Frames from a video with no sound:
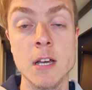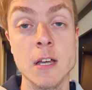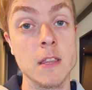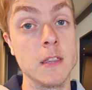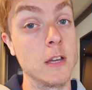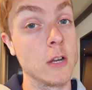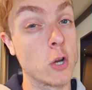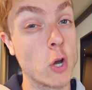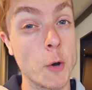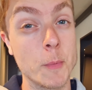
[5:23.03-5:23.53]

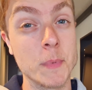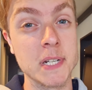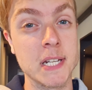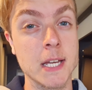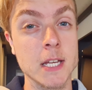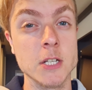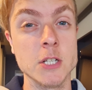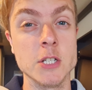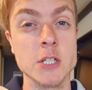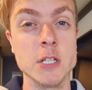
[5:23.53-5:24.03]
the
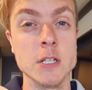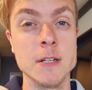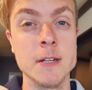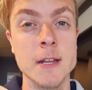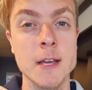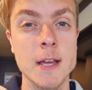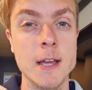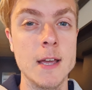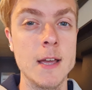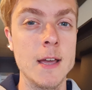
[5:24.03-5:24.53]
accommodation,
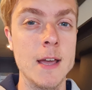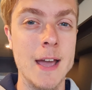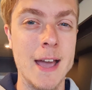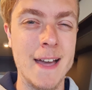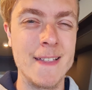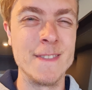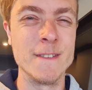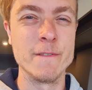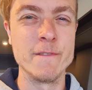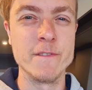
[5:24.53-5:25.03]

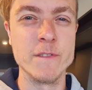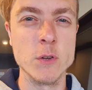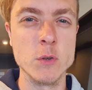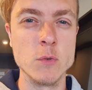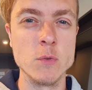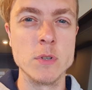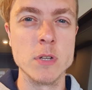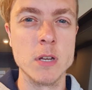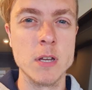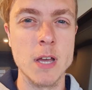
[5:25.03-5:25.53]
and the
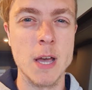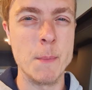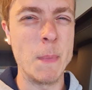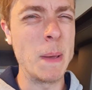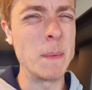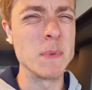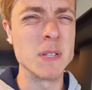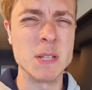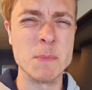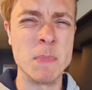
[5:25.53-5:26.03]
food, and
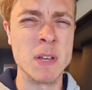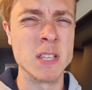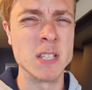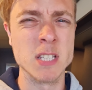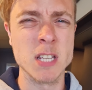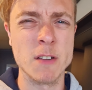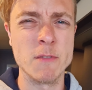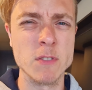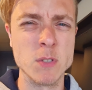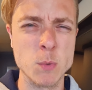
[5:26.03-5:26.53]
maybe some other
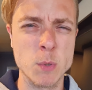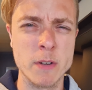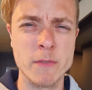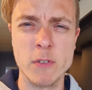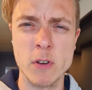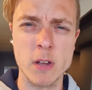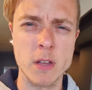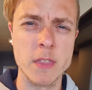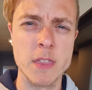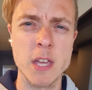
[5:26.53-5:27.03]
stuff as well if I
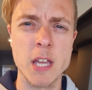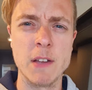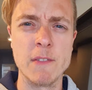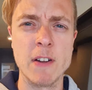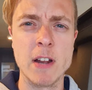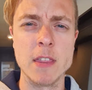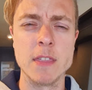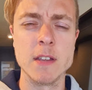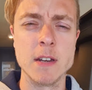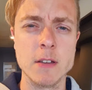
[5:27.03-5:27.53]
could think of
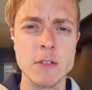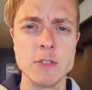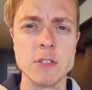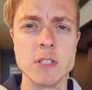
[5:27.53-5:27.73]
anything else.